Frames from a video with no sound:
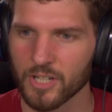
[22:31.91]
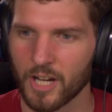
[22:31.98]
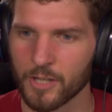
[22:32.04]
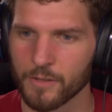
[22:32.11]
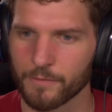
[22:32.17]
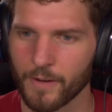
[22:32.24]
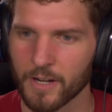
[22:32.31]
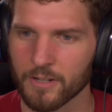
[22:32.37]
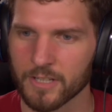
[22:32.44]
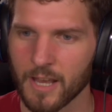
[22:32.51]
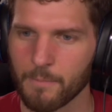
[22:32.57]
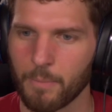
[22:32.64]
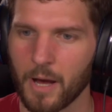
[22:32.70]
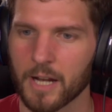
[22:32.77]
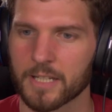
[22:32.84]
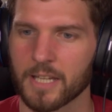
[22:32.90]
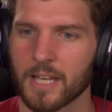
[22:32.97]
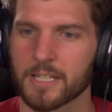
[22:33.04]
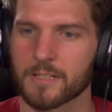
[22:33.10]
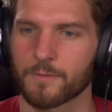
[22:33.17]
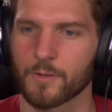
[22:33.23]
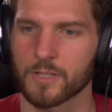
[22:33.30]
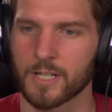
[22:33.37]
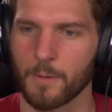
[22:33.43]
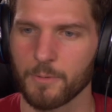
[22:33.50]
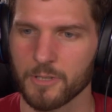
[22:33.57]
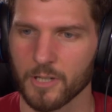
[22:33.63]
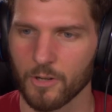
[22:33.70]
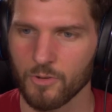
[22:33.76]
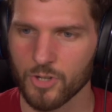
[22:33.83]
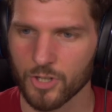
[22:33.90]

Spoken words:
on the Fire Escape podcast first episode.